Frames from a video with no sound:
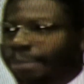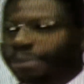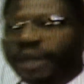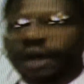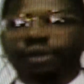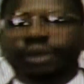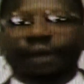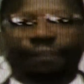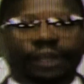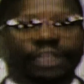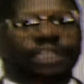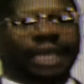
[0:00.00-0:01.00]
build
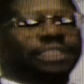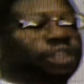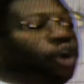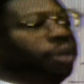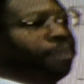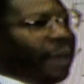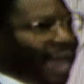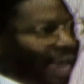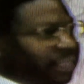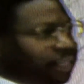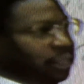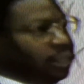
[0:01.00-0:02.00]
nothing just on
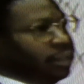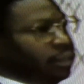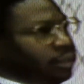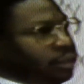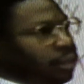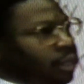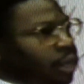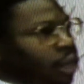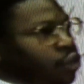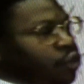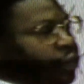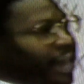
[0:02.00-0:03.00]
passion.
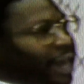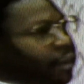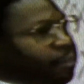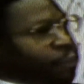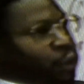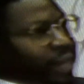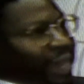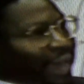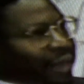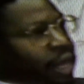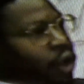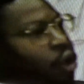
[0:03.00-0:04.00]
You
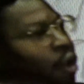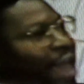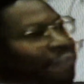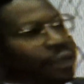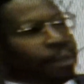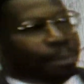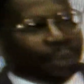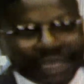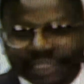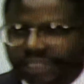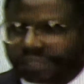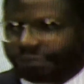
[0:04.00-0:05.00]
can't go after
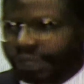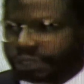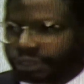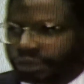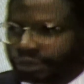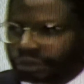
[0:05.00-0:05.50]
business ventures,